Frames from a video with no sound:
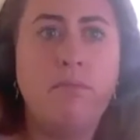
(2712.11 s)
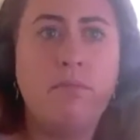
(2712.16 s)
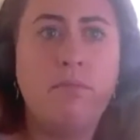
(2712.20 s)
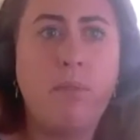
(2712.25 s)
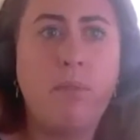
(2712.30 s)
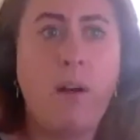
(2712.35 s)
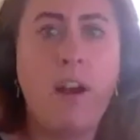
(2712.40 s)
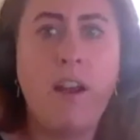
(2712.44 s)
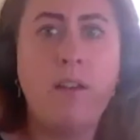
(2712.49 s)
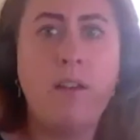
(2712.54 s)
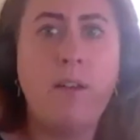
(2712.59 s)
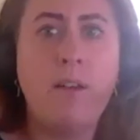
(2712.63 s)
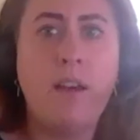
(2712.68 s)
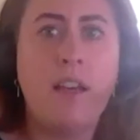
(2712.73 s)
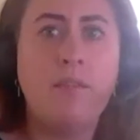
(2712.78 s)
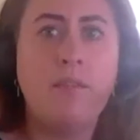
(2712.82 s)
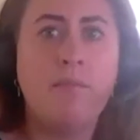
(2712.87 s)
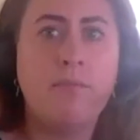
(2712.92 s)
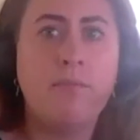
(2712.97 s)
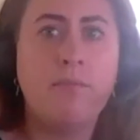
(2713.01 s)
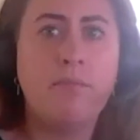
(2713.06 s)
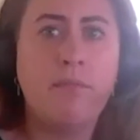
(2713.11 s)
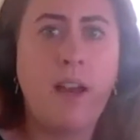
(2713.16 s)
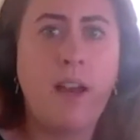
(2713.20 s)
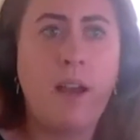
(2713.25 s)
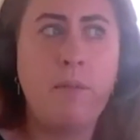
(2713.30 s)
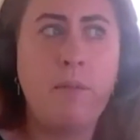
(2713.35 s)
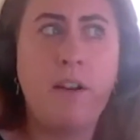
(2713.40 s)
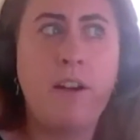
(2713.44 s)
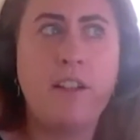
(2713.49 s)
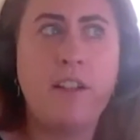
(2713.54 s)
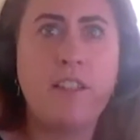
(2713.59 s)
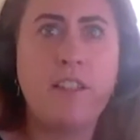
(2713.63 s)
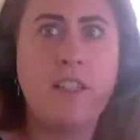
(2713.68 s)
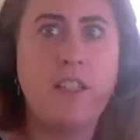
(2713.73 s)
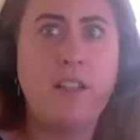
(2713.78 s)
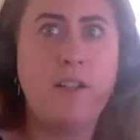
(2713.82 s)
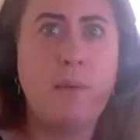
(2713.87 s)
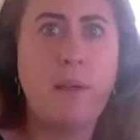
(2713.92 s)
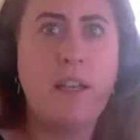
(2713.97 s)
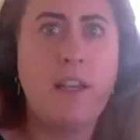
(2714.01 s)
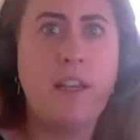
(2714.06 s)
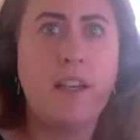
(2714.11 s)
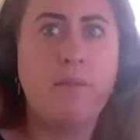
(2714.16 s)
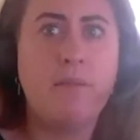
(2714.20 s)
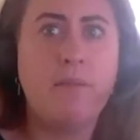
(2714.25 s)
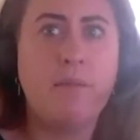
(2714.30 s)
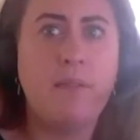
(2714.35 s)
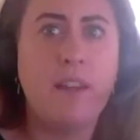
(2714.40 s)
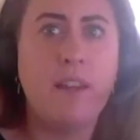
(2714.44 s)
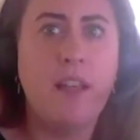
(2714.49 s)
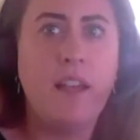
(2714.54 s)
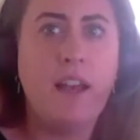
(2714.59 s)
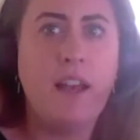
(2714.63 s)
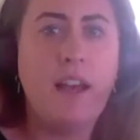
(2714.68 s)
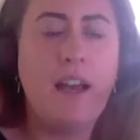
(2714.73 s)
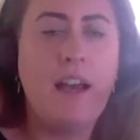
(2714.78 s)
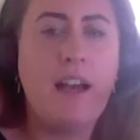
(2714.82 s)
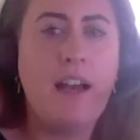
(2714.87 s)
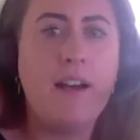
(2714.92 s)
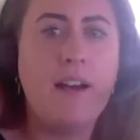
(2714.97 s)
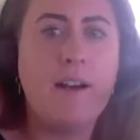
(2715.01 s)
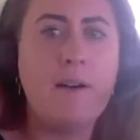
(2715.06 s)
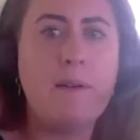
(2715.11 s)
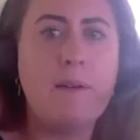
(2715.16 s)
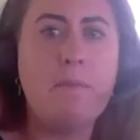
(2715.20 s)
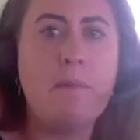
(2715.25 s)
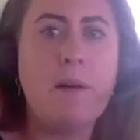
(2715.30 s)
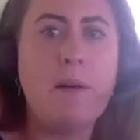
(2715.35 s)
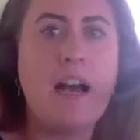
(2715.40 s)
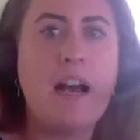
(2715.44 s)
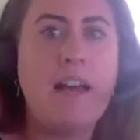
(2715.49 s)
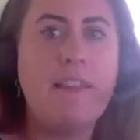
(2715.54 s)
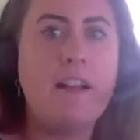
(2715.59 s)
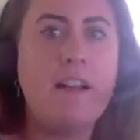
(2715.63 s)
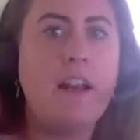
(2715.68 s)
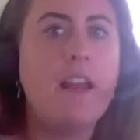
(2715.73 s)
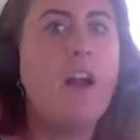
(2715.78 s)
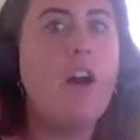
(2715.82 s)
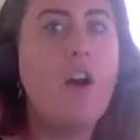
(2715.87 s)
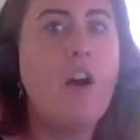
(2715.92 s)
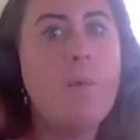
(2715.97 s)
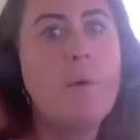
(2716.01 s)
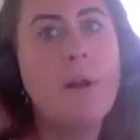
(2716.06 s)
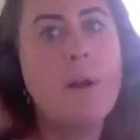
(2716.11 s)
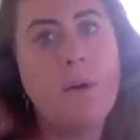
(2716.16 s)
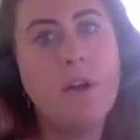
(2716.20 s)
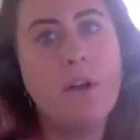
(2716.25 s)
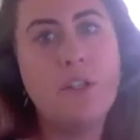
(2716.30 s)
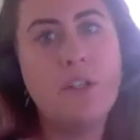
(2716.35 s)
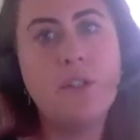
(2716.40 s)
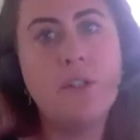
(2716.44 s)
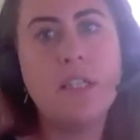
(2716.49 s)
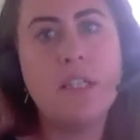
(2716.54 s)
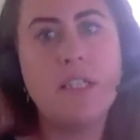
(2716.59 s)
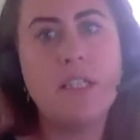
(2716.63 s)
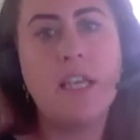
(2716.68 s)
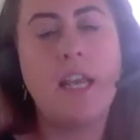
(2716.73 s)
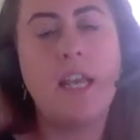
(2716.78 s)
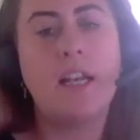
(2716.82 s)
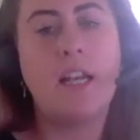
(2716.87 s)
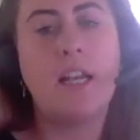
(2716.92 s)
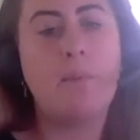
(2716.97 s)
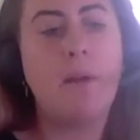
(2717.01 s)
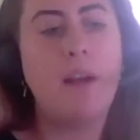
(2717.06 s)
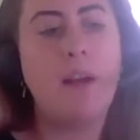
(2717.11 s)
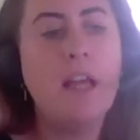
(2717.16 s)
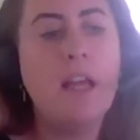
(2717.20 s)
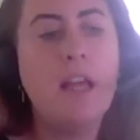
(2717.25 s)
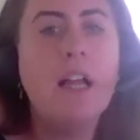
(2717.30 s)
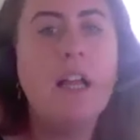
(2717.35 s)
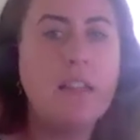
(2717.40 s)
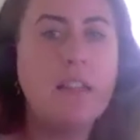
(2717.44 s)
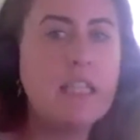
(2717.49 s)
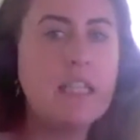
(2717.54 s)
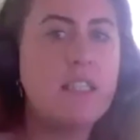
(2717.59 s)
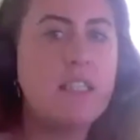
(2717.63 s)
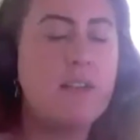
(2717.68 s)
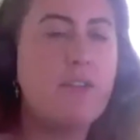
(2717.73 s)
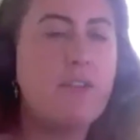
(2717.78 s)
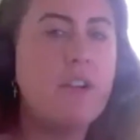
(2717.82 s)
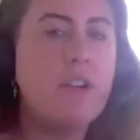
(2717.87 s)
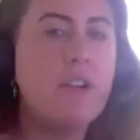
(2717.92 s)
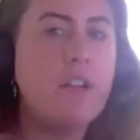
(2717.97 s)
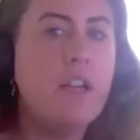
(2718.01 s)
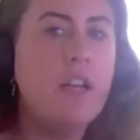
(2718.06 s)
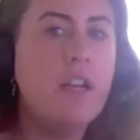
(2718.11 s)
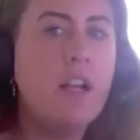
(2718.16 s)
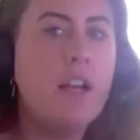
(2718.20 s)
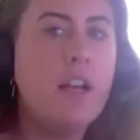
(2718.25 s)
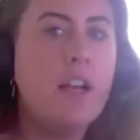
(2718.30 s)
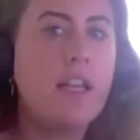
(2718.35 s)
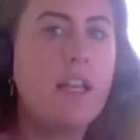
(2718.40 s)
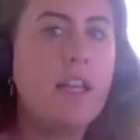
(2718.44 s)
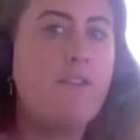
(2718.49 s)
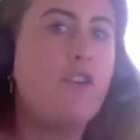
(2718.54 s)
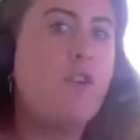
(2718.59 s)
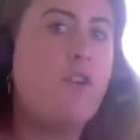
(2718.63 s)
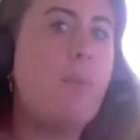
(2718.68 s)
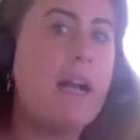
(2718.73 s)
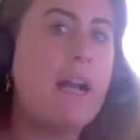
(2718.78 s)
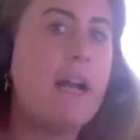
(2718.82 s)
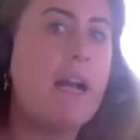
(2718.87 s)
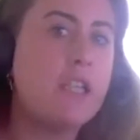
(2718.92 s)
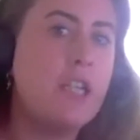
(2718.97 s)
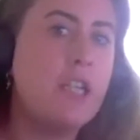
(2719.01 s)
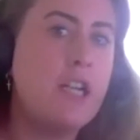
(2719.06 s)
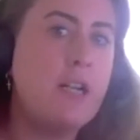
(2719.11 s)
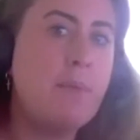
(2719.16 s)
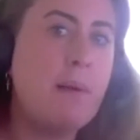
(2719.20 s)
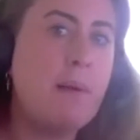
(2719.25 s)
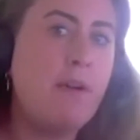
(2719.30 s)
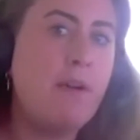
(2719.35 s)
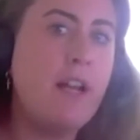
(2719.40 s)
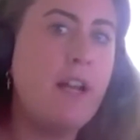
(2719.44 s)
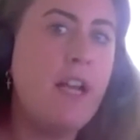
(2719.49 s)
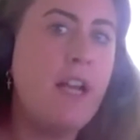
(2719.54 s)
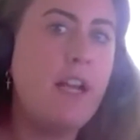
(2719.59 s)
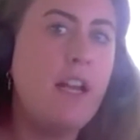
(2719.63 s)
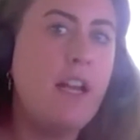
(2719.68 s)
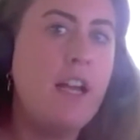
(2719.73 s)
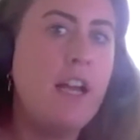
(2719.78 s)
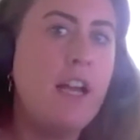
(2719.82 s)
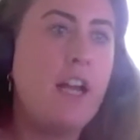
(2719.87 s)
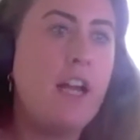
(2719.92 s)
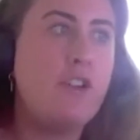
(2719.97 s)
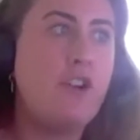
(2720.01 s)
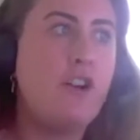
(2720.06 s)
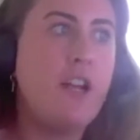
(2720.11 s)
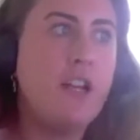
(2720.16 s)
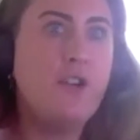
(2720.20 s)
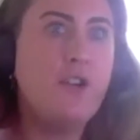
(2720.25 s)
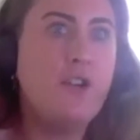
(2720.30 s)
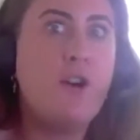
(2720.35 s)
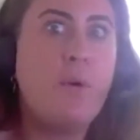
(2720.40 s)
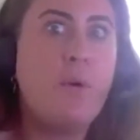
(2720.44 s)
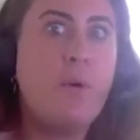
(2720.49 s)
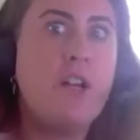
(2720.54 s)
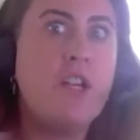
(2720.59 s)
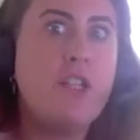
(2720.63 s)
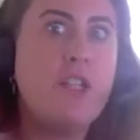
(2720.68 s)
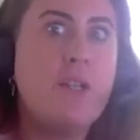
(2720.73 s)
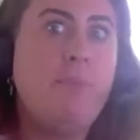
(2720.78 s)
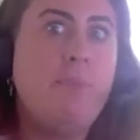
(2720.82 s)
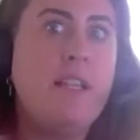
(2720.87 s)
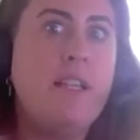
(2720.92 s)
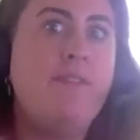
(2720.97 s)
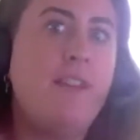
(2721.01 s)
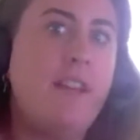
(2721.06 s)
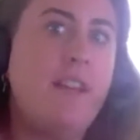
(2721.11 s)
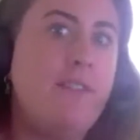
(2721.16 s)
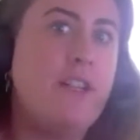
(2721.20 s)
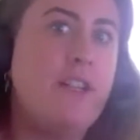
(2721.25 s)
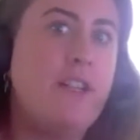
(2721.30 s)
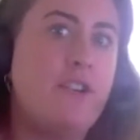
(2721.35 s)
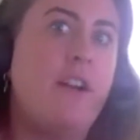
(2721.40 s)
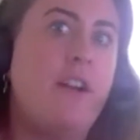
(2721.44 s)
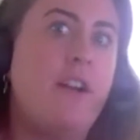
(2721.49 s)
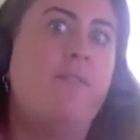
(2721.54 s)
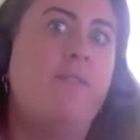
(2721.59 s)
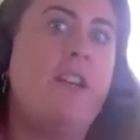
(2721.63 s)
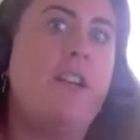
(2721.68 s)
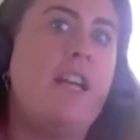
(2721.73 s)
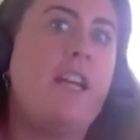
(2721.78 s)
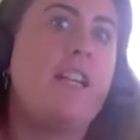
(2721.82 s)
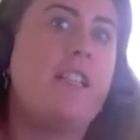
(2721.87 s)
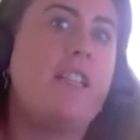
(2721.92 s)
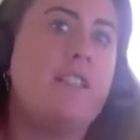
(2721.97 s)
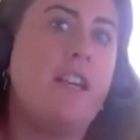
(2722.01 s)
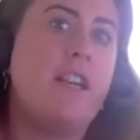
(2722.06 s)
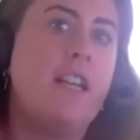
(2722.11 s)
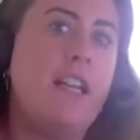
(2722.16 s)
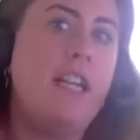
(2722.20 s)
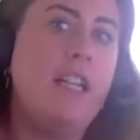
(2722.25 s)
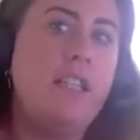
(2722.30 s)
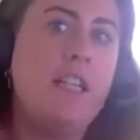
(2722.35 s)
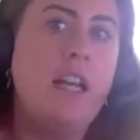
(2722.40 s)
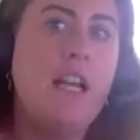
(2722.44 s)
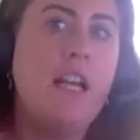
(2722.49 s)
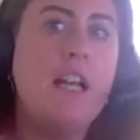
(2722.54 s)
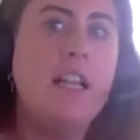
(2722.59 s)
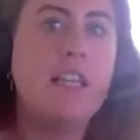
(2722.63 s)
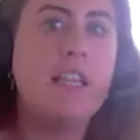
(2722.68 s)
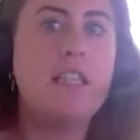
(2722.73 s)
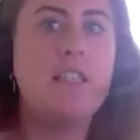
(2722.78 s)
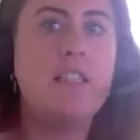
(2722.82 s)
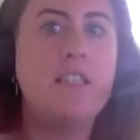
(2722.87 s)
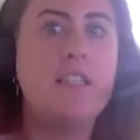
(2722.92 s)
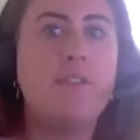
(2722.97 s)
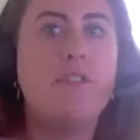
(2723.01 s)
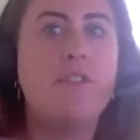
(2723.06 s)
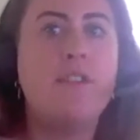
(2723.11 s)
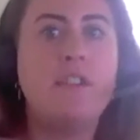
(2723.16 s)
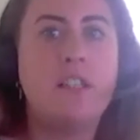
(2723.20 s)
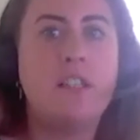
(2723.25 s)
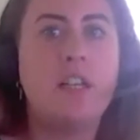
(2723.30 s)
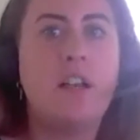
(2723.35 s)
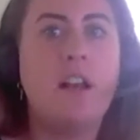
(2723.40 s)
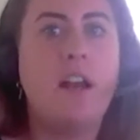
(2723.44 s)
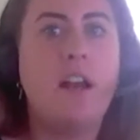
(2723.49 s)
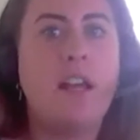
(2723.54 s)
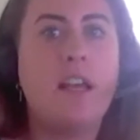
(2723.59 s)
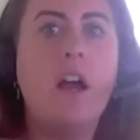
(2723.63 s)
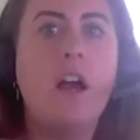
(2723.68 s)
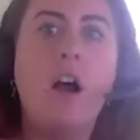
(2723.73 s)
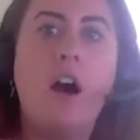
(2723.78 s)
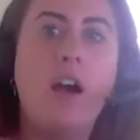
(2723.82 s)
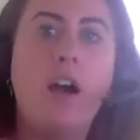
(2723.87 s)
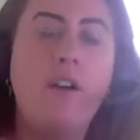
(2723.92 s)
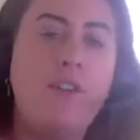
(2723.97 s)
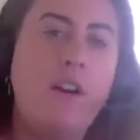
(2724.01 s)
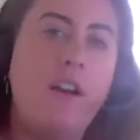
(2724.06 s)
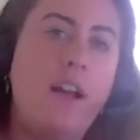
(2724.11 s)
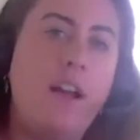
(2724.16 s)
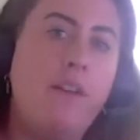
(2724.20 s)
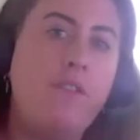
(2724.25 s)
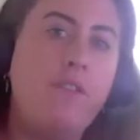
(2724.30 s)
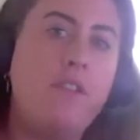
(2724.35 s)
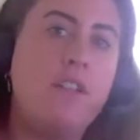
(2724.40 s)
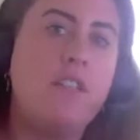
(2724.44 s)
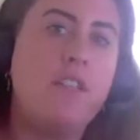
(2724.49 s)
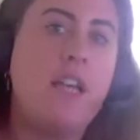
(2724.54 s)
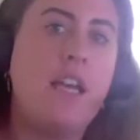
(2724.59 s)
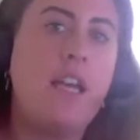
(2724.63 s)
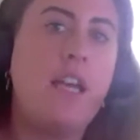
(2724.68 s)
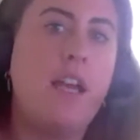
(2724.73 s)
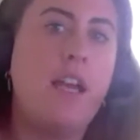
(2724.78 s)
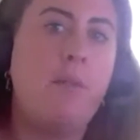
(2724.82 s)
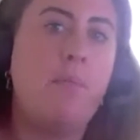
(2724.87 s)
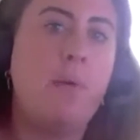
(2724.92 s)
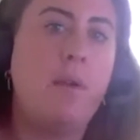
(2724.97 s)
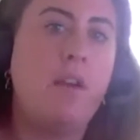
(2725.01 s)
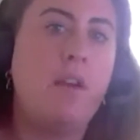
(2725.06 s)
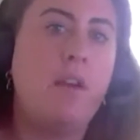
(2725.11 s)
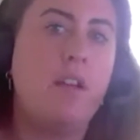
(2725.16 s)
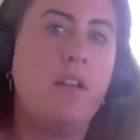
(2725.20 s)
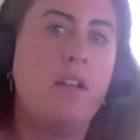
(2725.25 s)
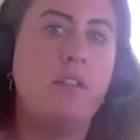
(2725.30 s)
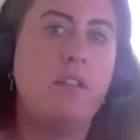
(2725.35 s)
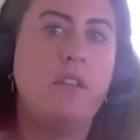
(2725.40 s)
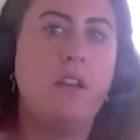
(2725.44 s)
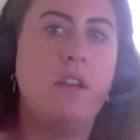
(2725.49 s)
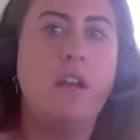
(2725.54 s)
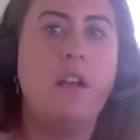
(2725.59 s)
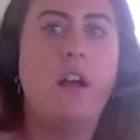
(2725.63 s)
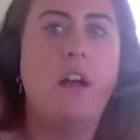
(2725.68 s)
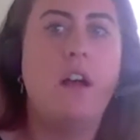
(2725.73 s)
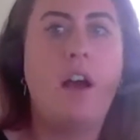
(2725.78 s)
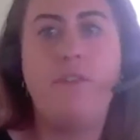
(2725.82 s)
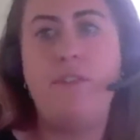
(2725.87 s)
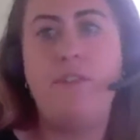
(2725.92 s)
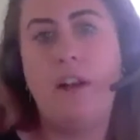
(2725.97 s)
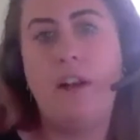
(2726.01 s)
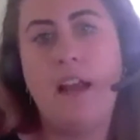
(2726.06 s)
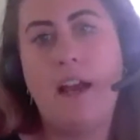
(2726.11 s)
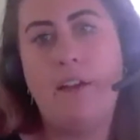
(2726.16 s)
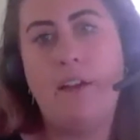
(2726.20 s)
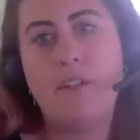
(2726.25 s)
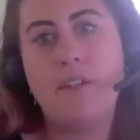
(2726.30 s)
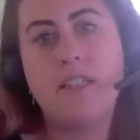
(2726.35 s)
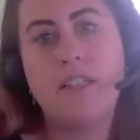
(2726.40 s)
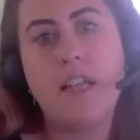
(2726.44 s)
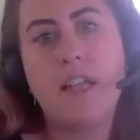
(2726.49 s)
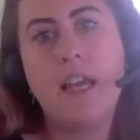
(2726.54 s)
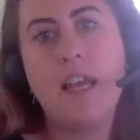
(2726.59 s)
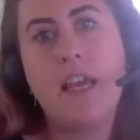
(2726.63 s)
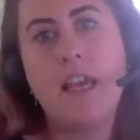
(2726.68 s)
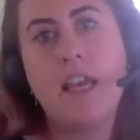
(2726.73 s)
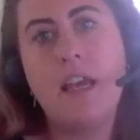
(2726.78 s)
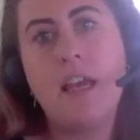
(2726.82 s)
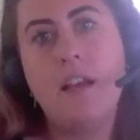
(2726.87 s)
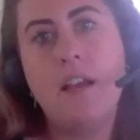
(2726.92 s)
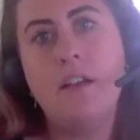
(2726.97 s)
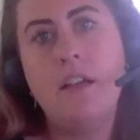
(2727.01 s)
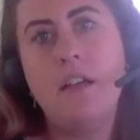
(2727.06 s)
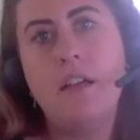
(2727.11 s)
Why are you here? I'm not asking you to be here. And they're like, oh, but I want to do this thing. And I'm like, that's different. Like if you're passionate about it and you're like, no, I want to ship this thing, Victoria, I'm really excited. That's different to like, I feel I have to stay here because I feel I have to stay here.